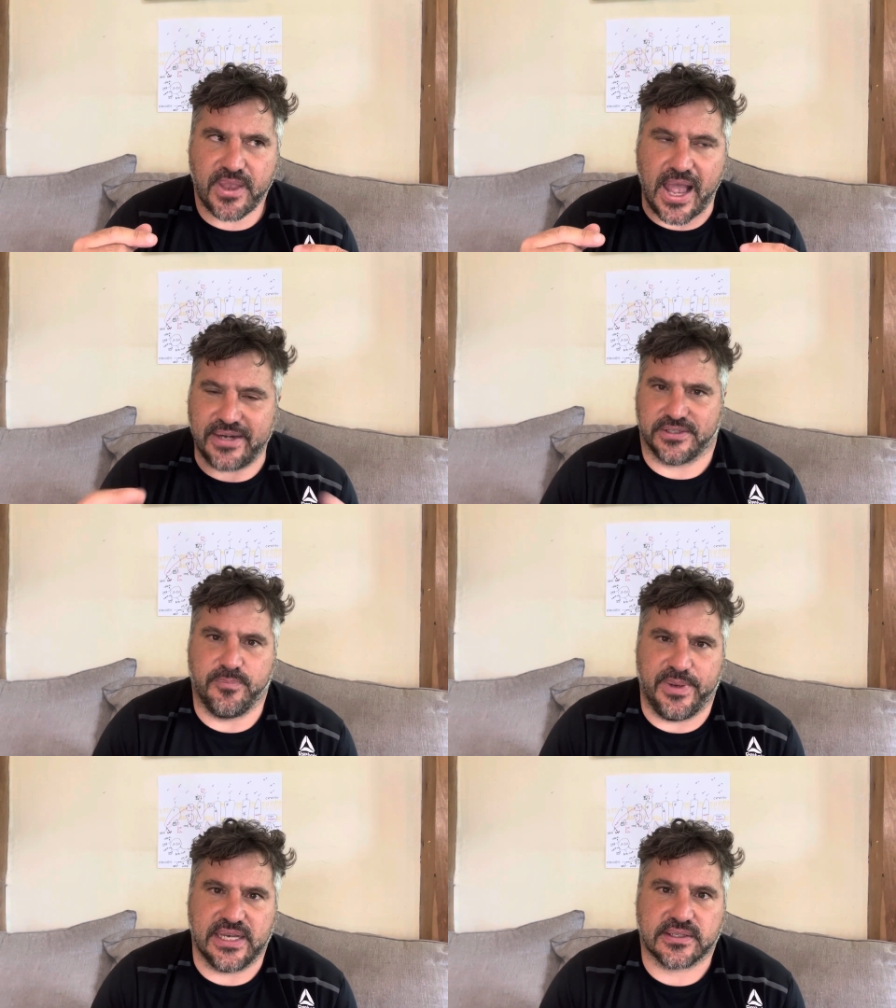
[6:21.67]
at its
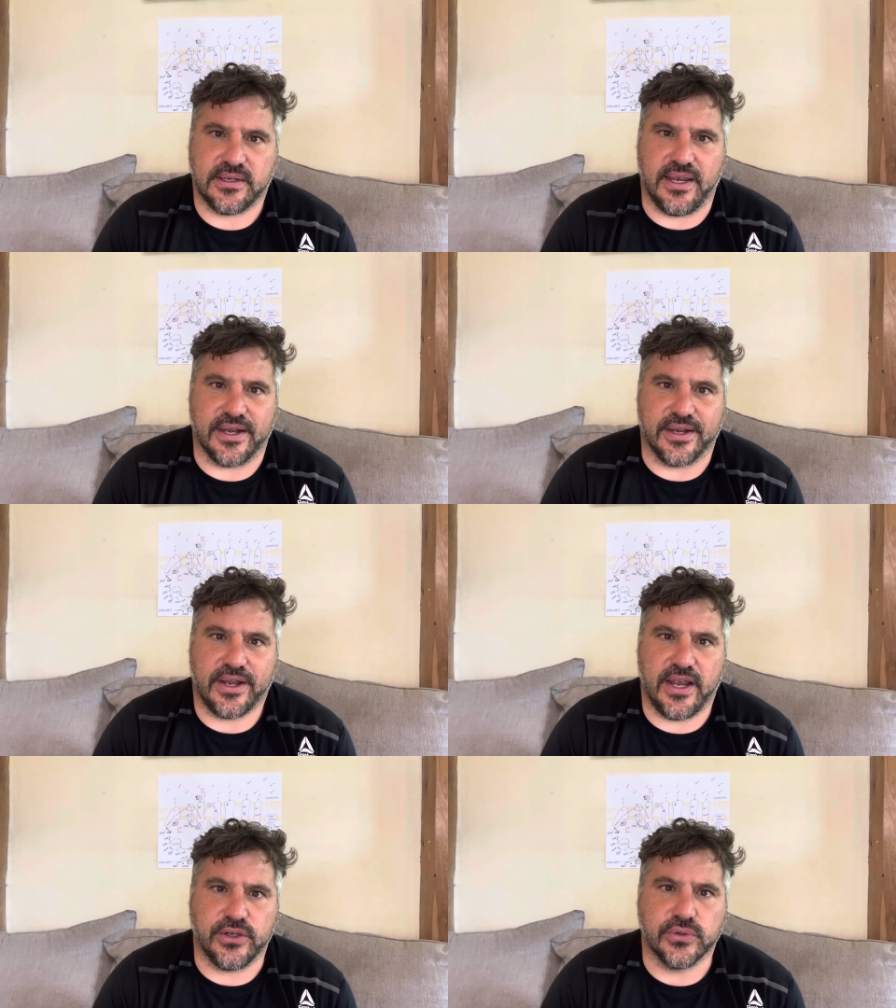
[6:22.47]
best. And
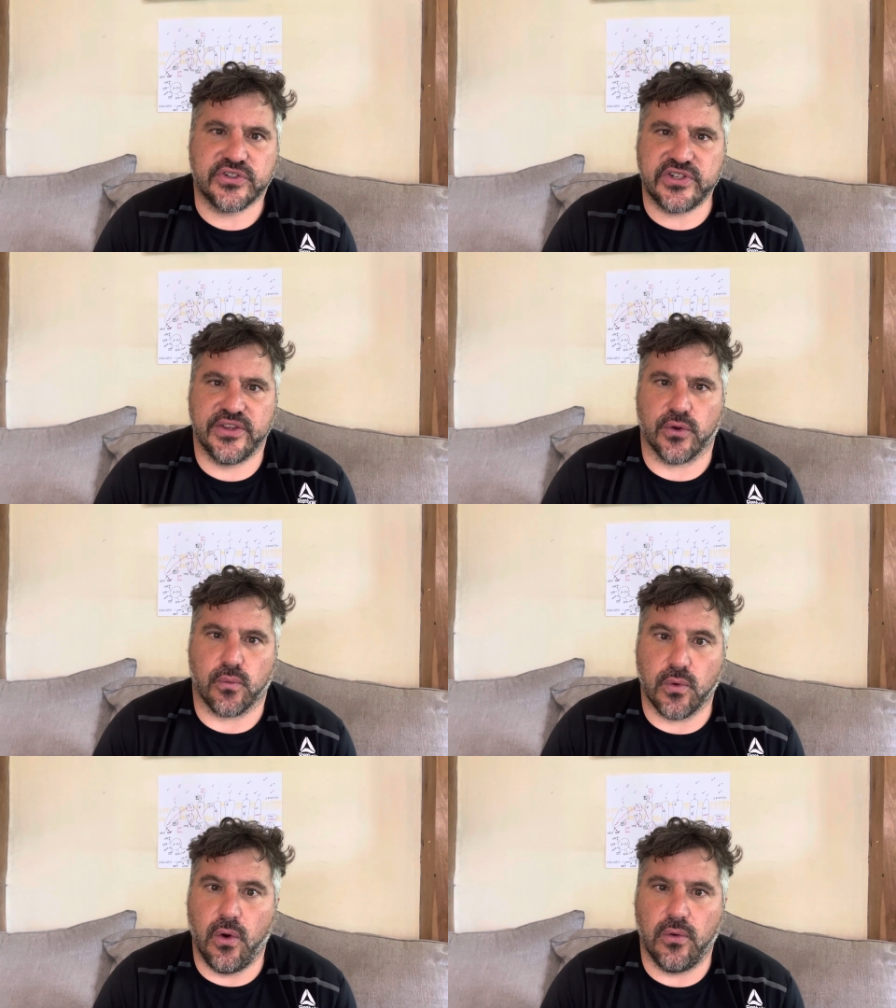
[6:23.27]
and you see the
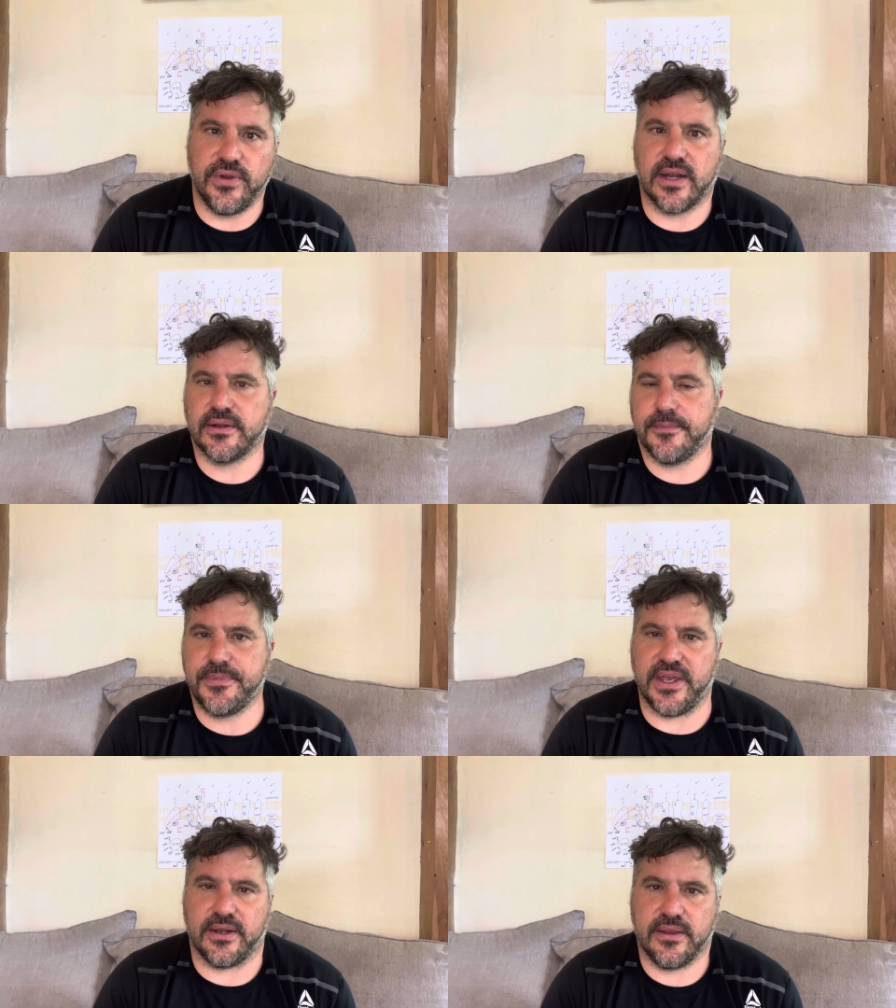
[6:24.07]
role not
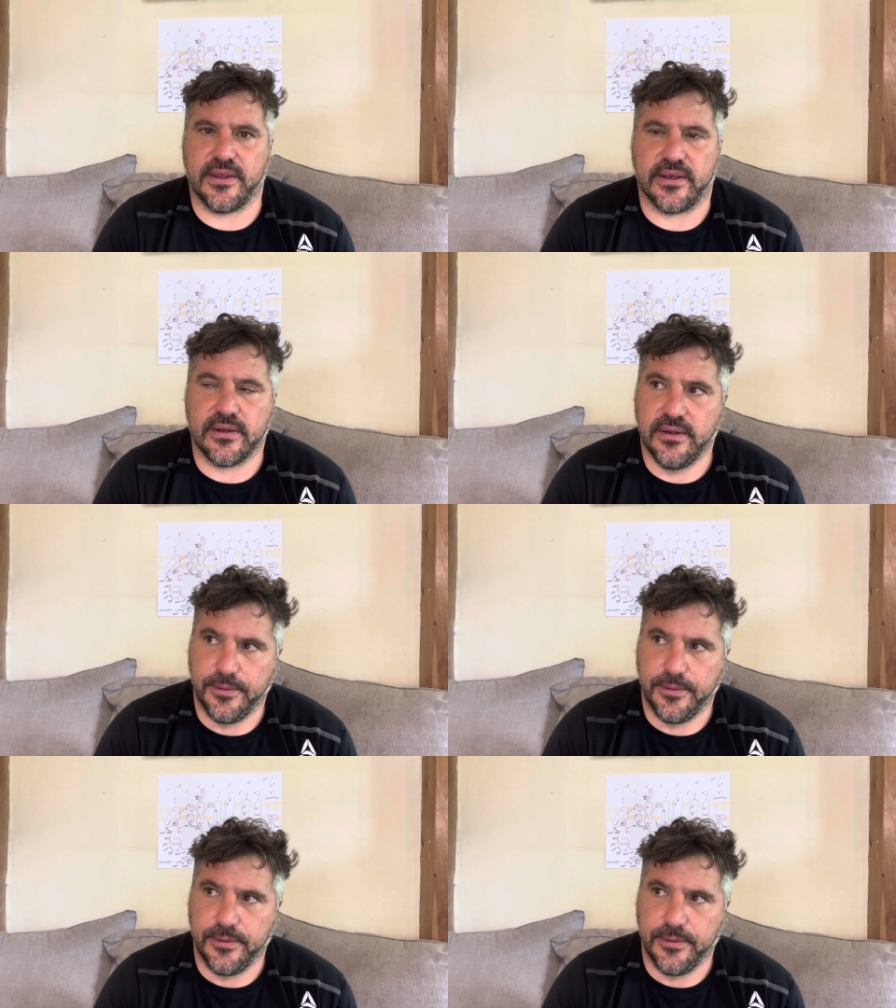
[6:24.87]
that that